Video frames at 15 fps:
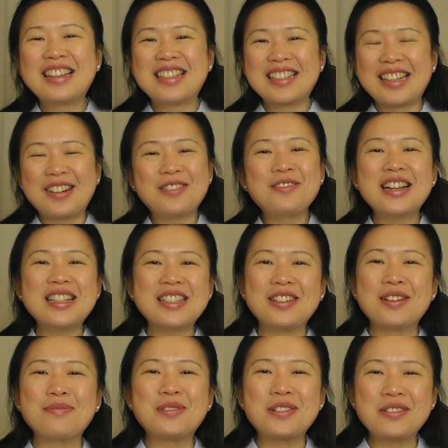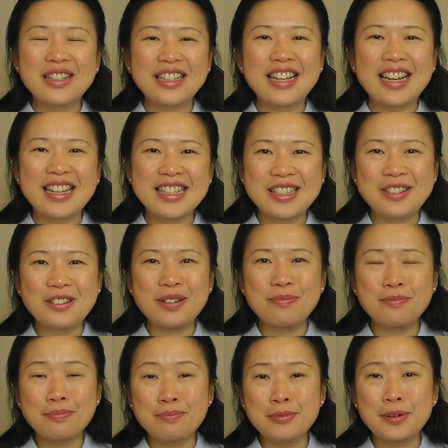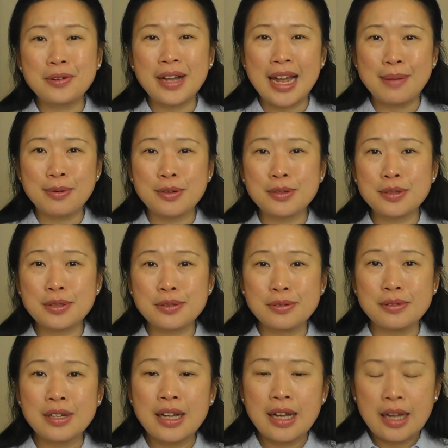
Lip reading: So once you are more relaxed, you are more able to